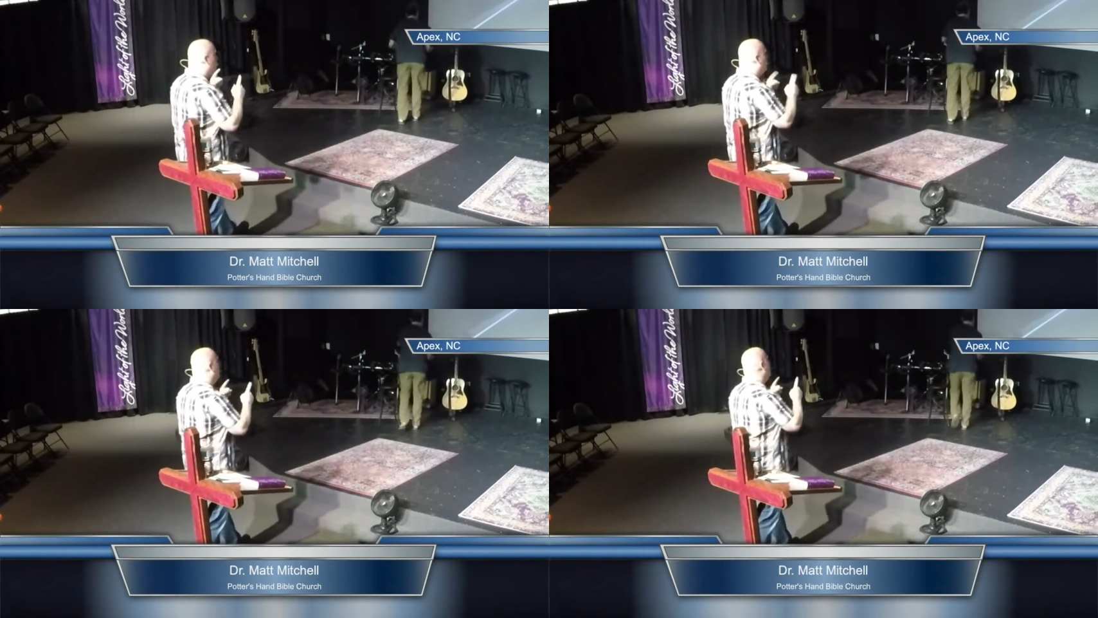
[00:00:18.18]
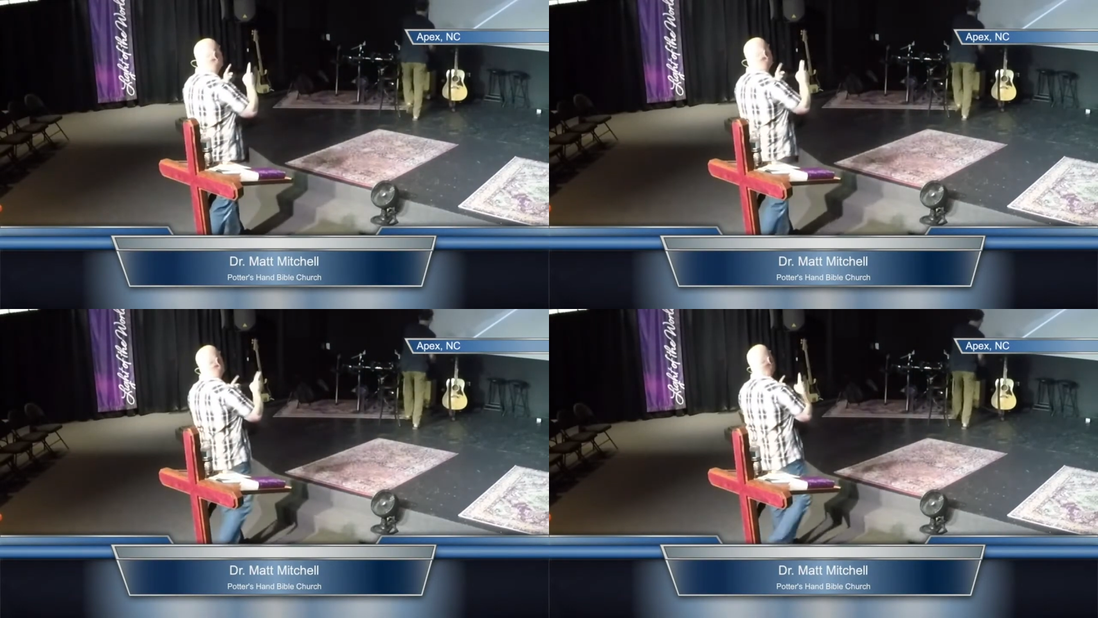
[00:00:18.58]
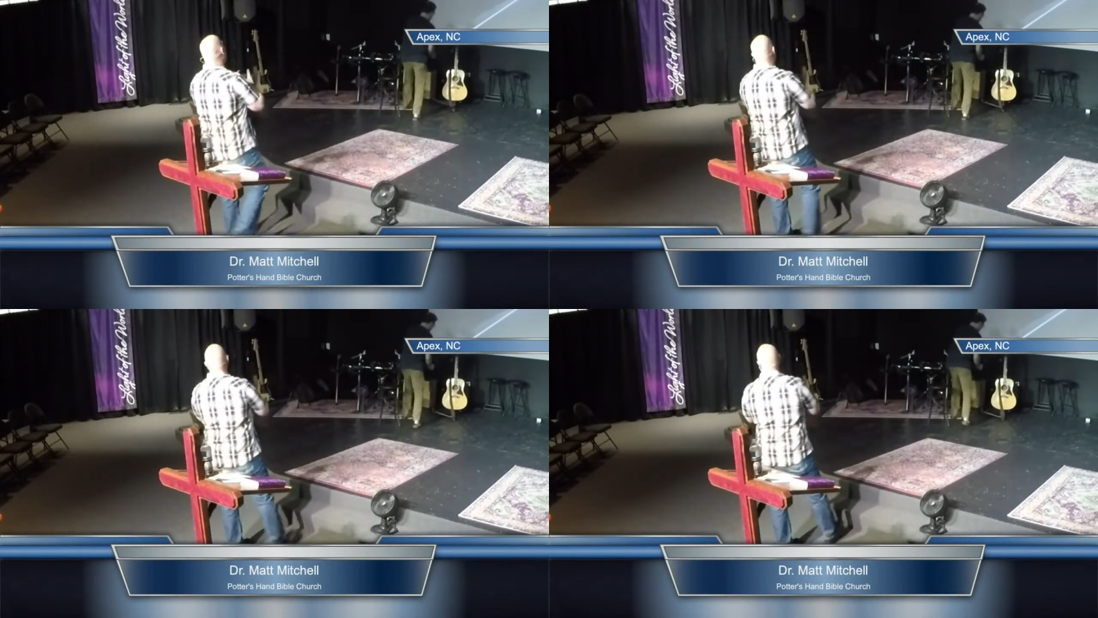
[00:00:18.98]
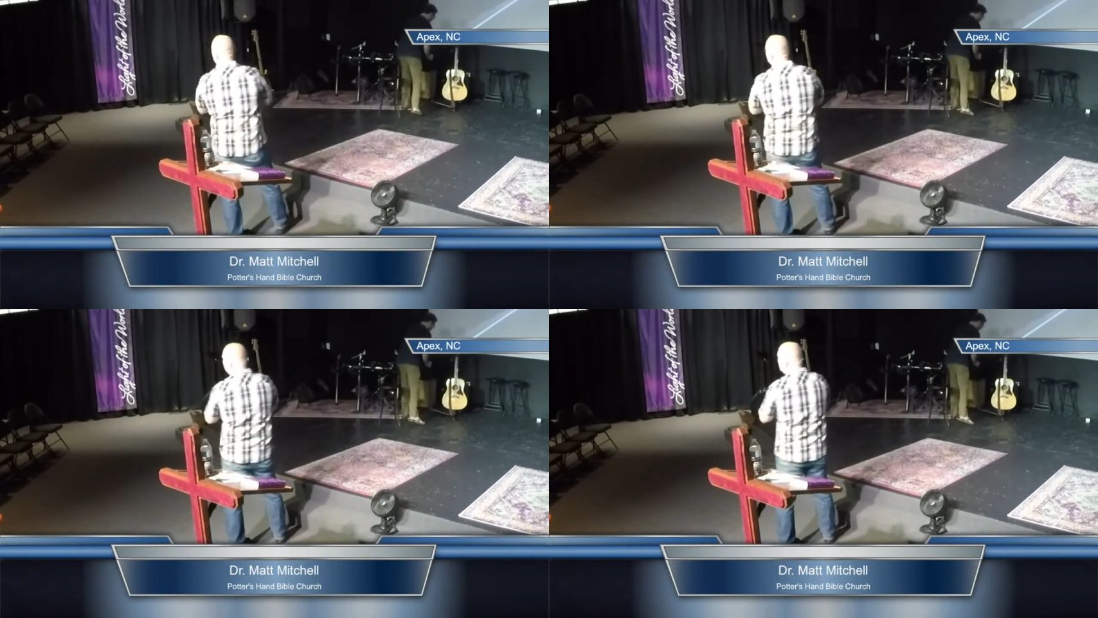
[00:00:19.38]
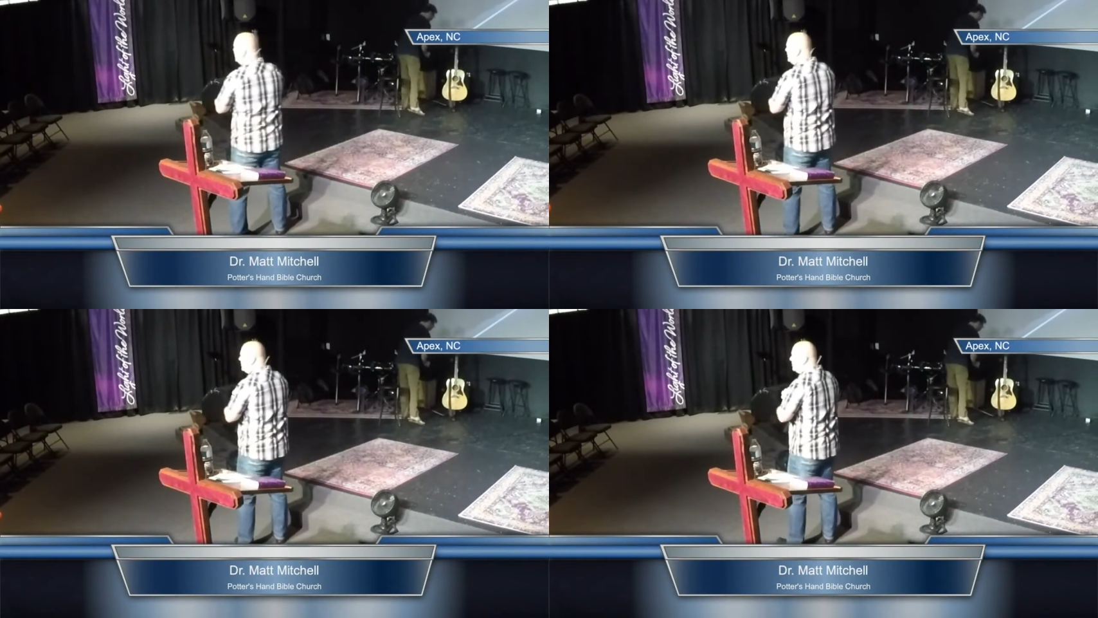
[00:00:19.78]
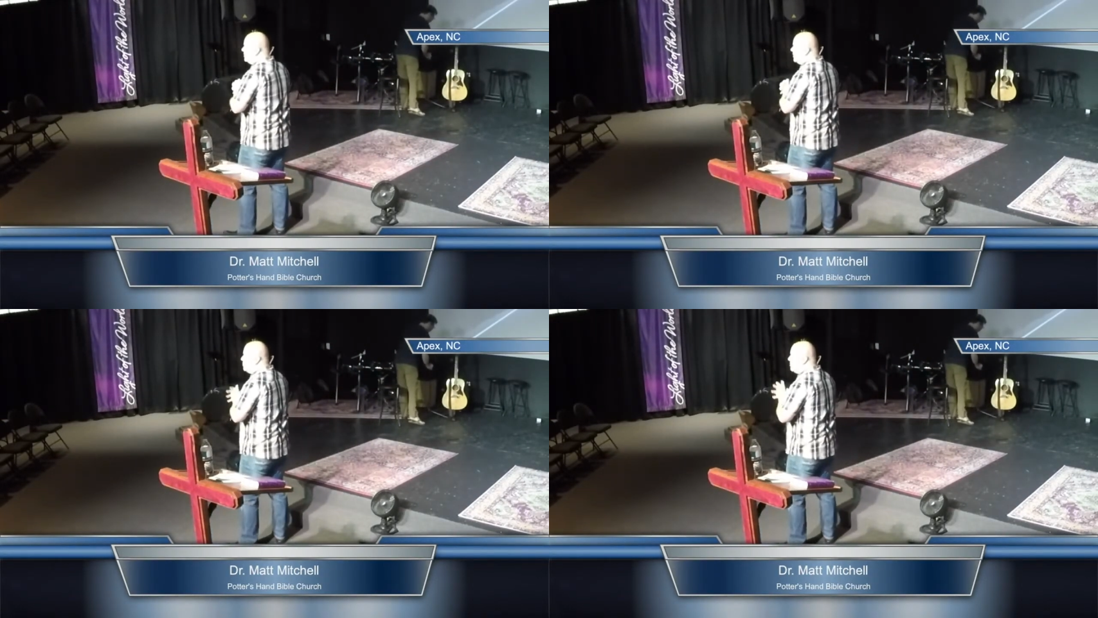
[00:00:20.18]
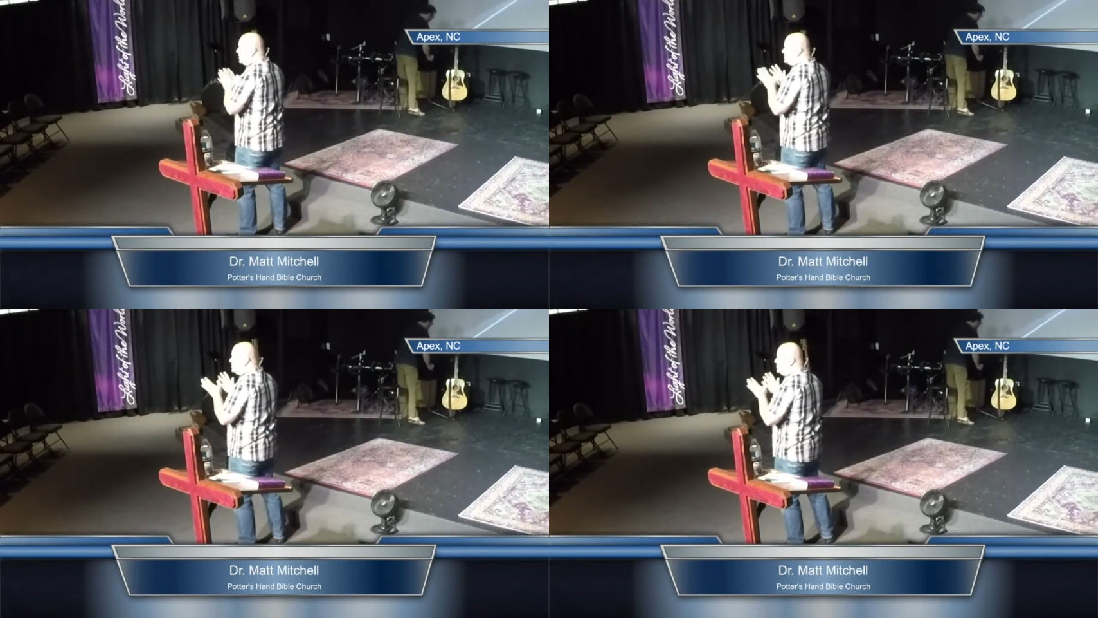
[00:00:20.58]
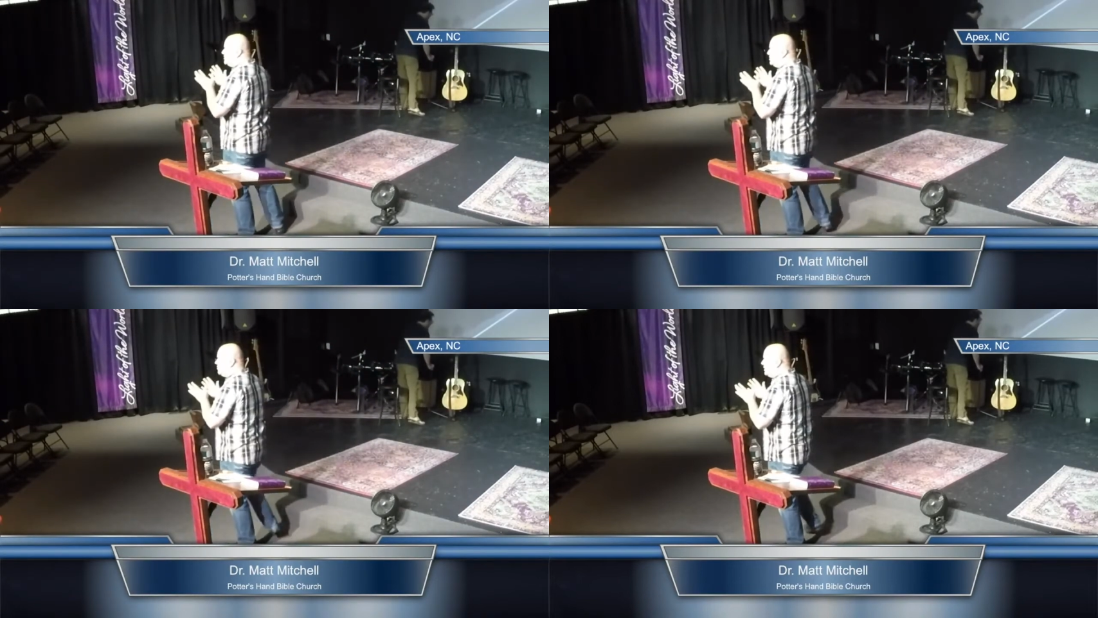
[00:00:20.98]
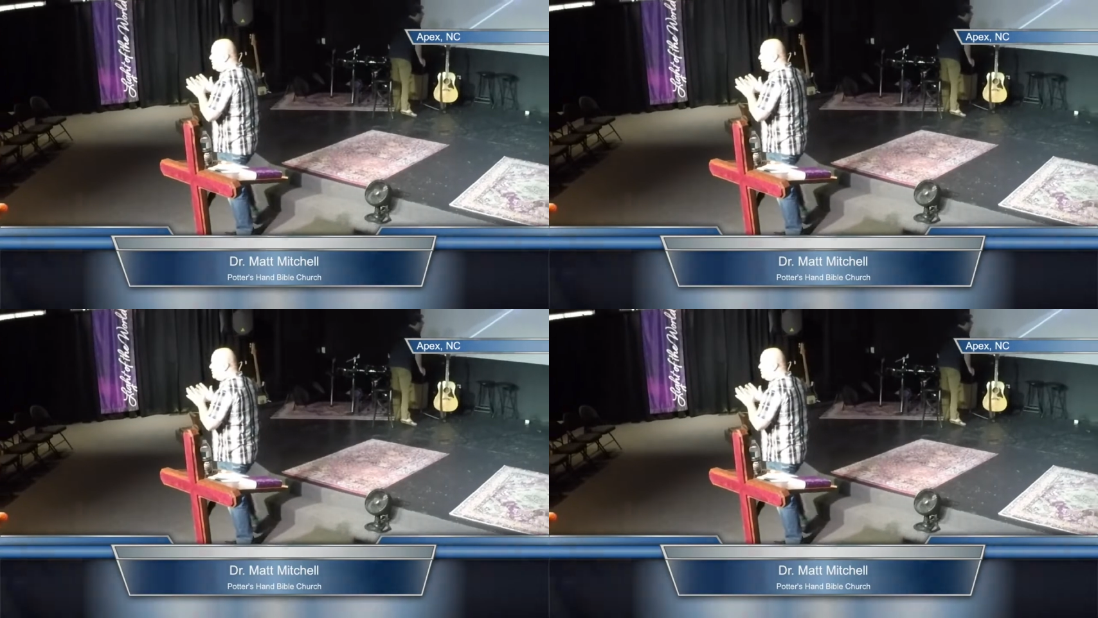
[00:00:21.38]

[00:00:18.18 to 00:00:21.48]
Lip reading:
(no speaker visible)